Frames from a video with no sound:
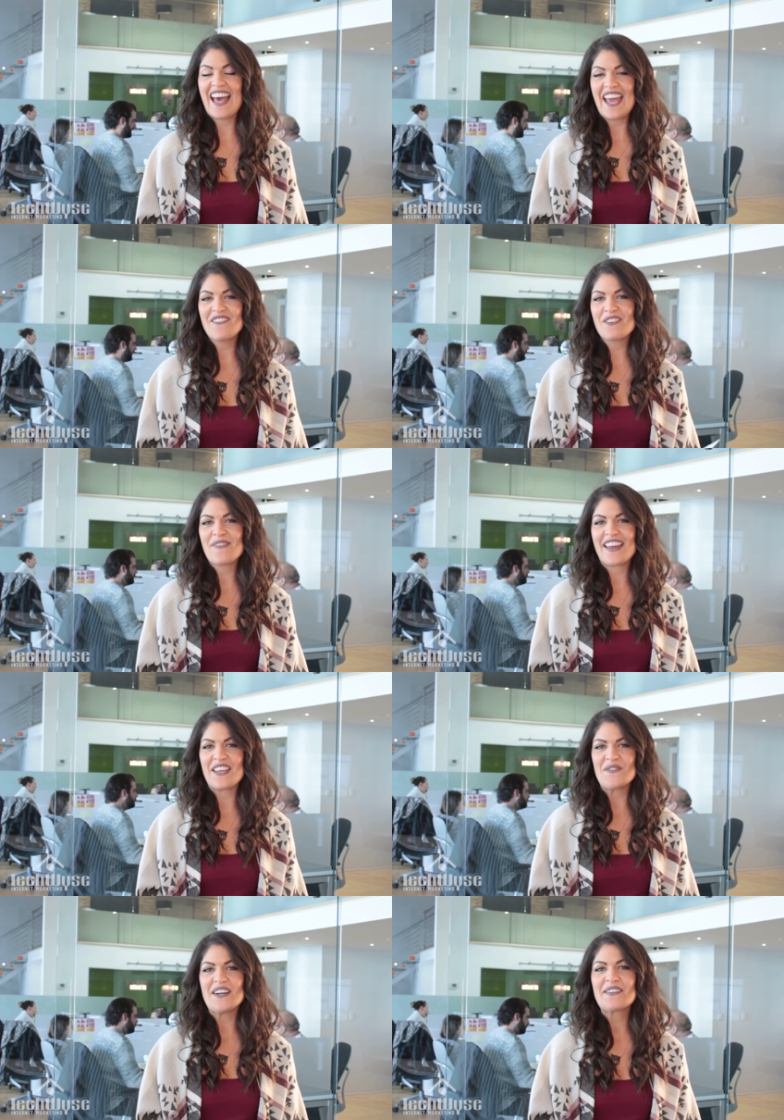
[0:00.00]
Hi
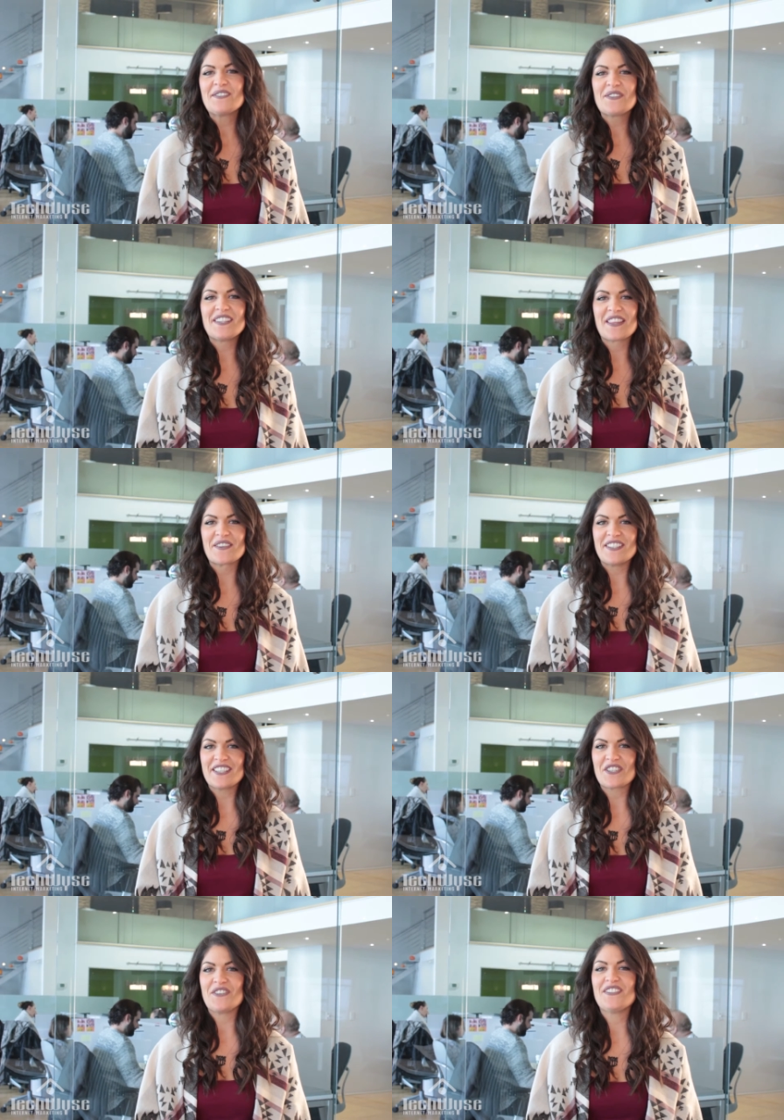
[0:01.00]
everybody, welcome to another
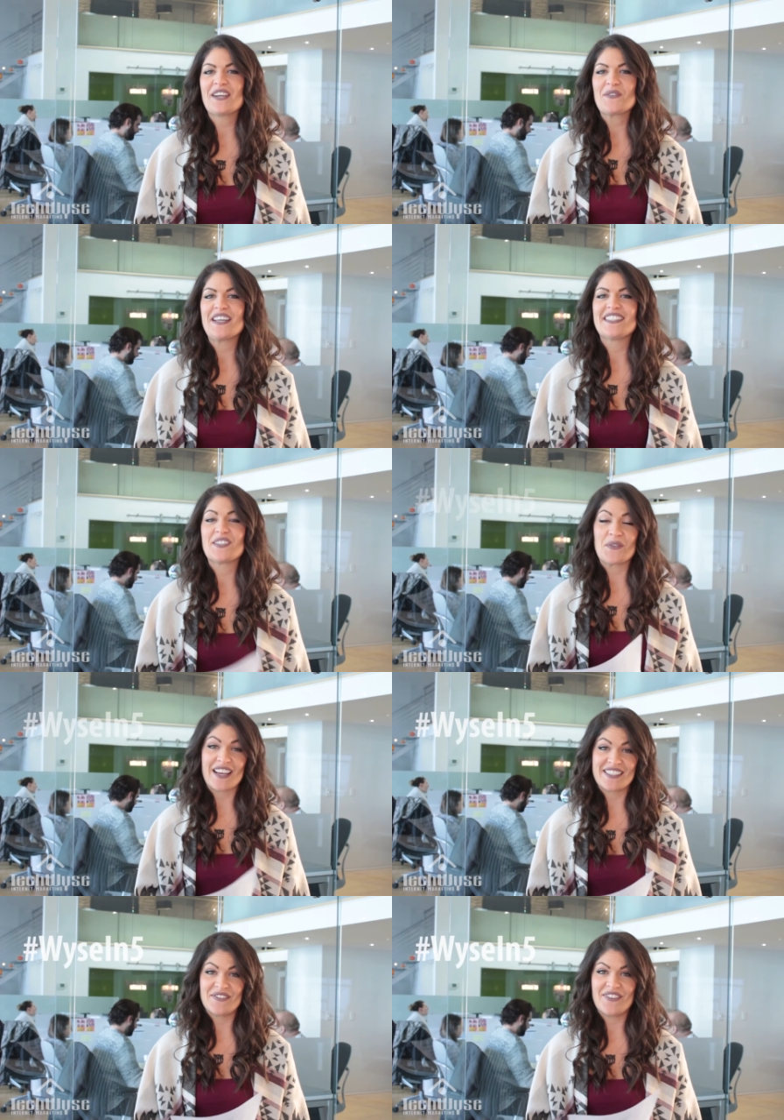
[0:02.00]
edition of TechWise's
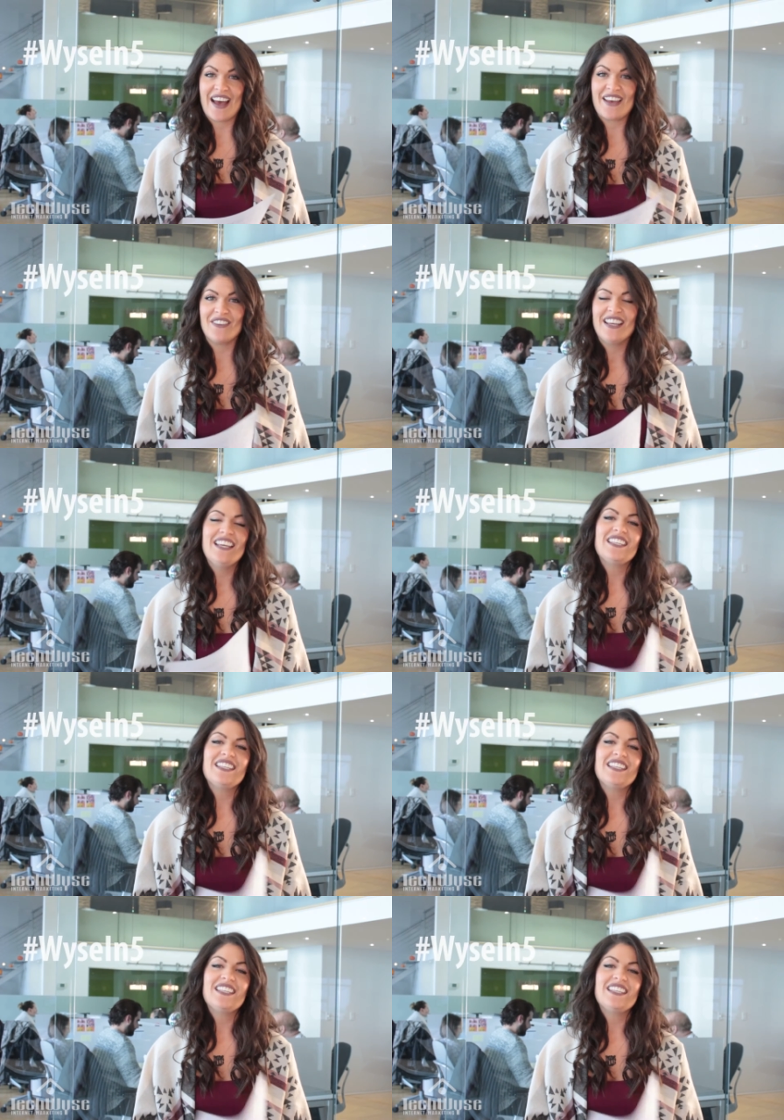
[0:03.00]
Wyse in 5.